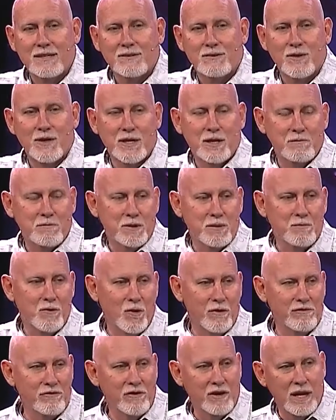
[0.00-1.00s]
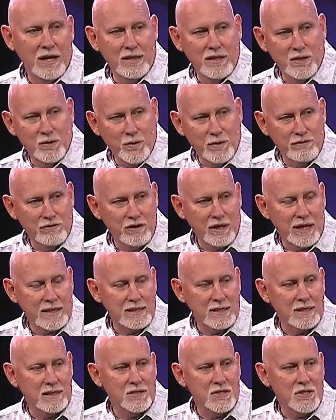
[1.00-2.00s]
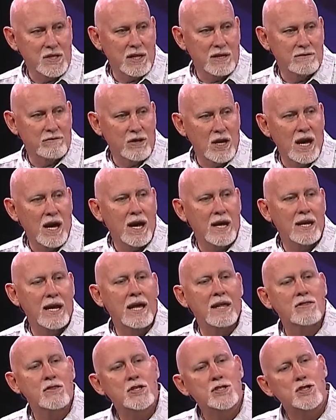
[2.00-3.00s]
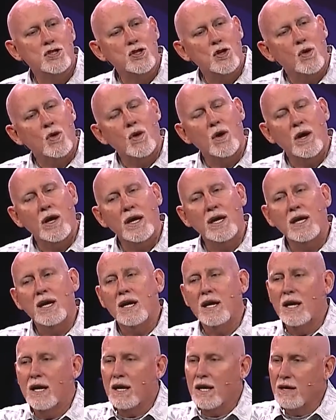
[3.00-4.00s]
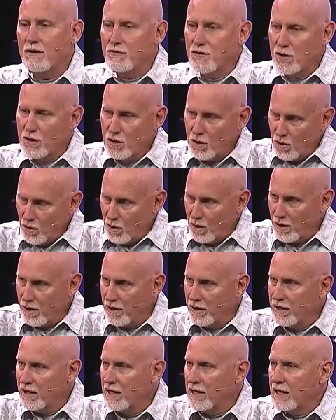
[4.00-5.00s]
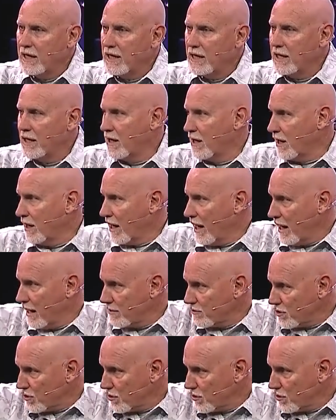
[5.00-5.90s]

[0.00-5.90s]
What could be more fun than reflecting the Son of God and the joy of the Lord in our lives?